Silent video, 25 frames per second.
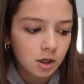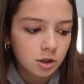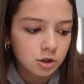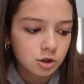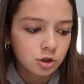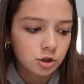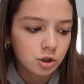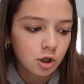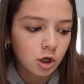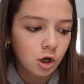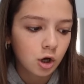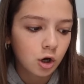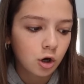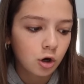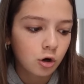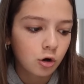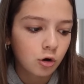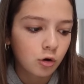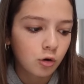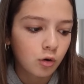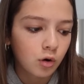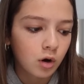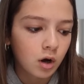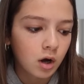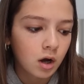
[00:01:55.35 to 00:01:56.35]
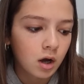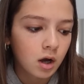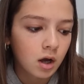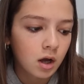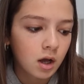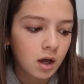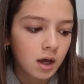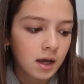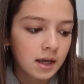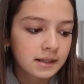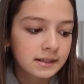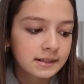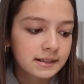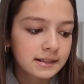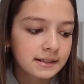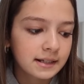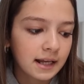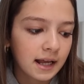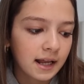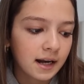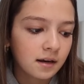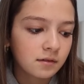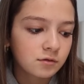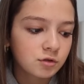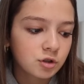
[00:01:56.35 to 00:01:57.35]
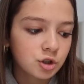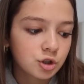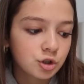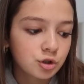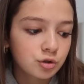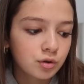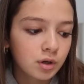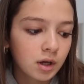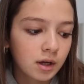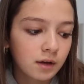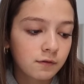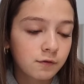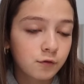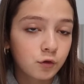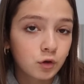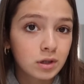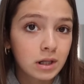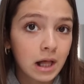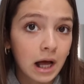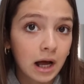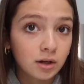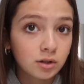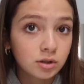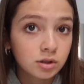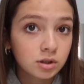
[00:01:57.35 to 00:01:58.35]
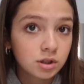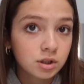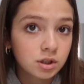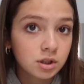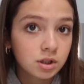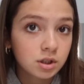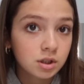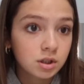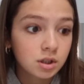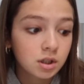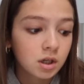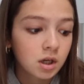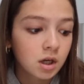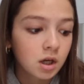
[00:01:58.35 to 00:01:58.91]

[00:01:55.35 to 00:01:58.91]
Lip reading: So instead of just doing full outs,